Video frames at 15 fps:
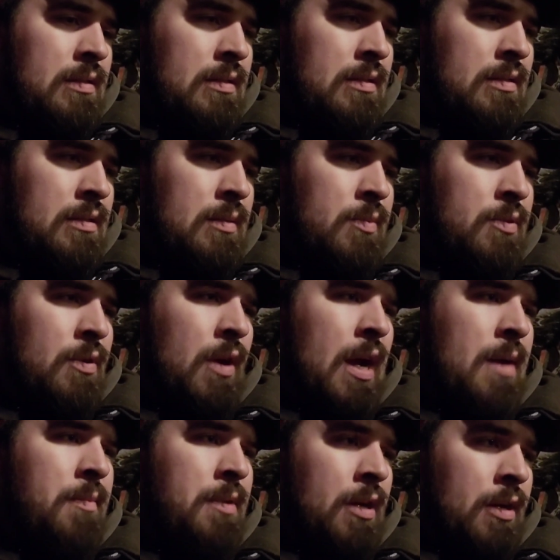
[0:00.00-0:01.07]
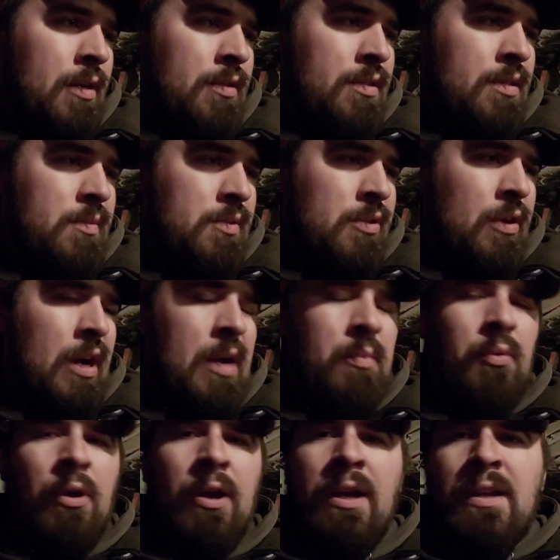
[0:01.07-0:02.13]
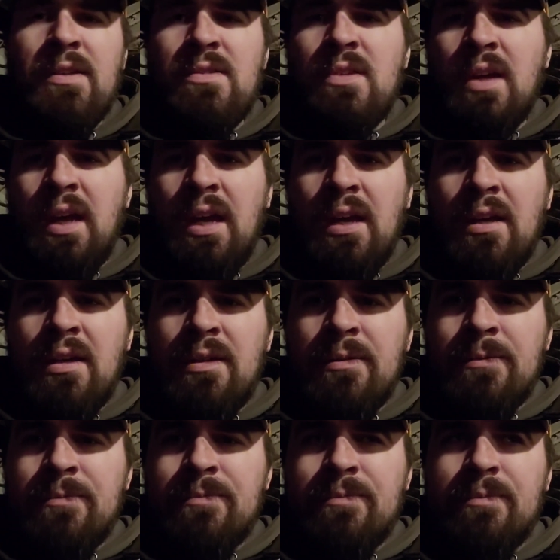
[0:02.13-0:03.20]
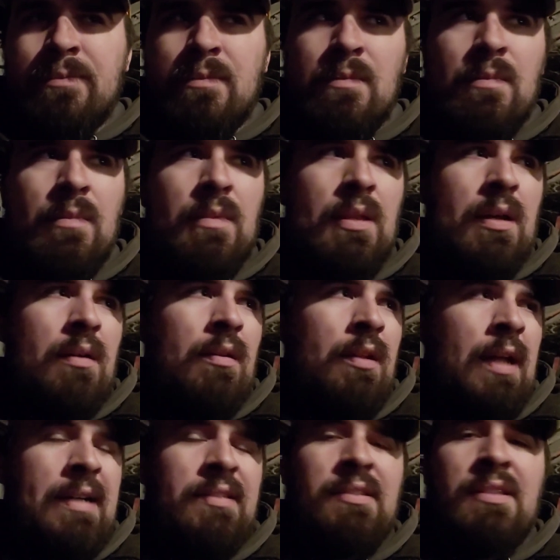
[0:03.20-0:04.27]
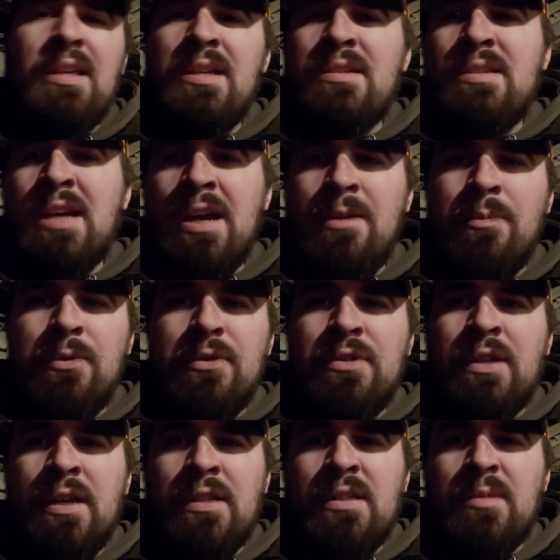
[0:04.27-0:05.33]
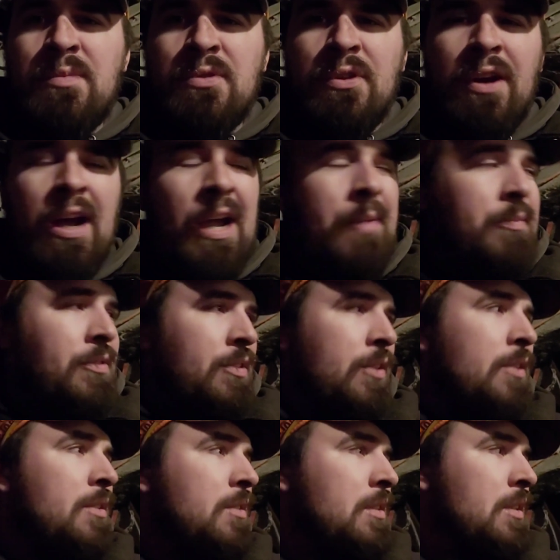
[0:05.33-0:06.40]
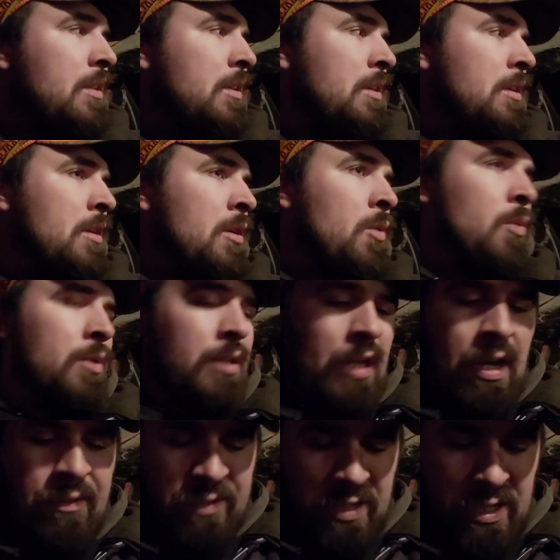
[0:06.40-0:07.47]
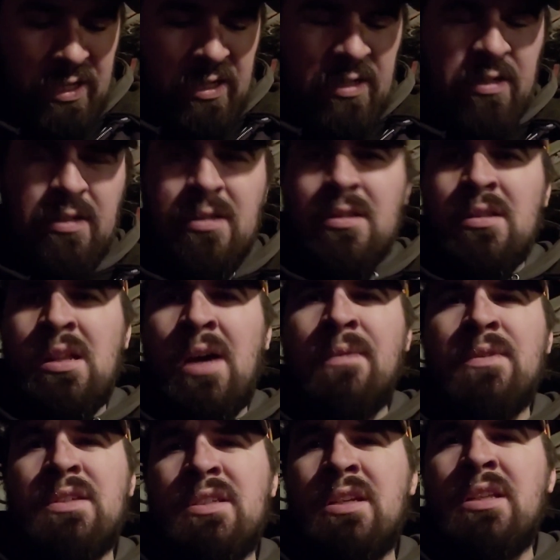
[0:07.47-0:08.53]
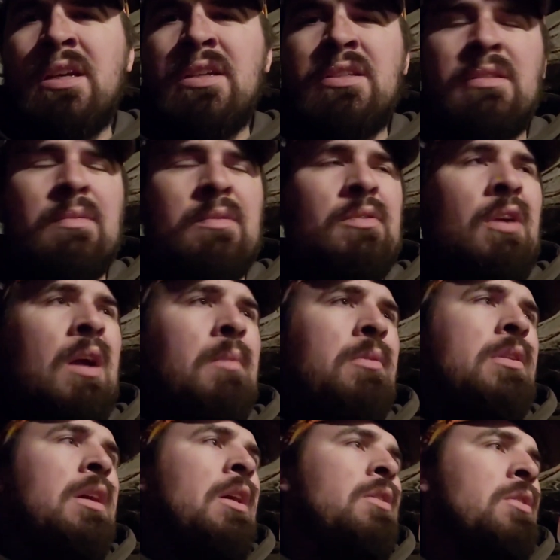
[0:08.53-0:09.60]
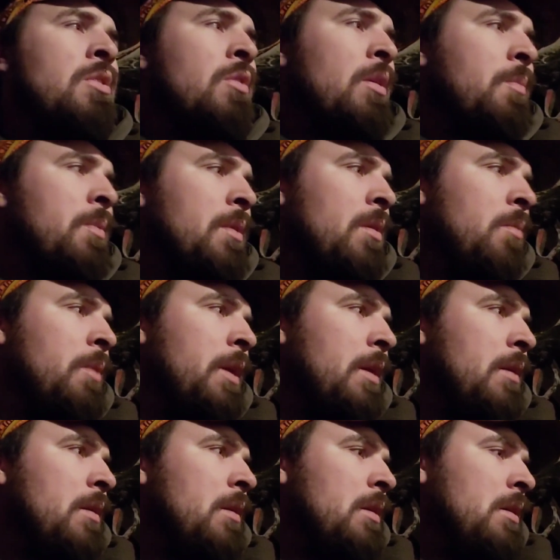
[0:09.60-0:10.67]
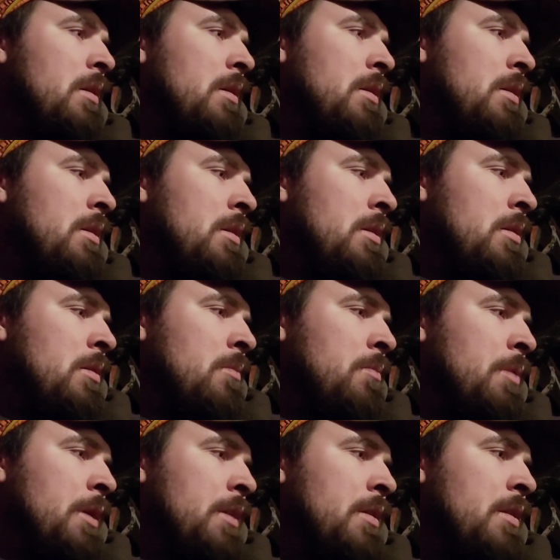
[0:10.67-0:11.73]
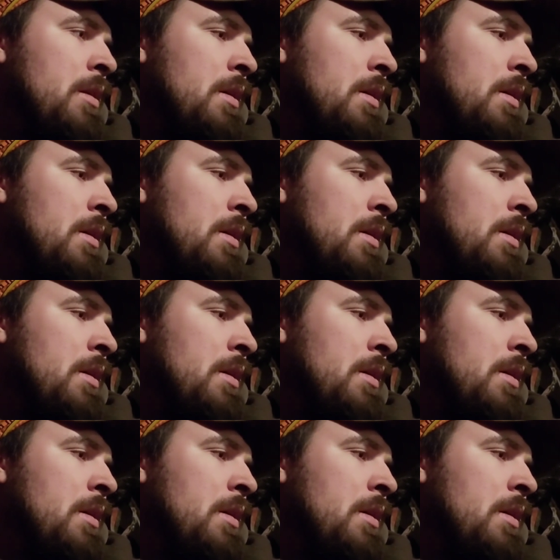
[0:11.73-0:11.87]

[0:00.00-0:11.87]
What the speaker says: subscribe to unsubscribe rate is like less than 10% subscribed, so would love to see the subscriber count go up a little bit. But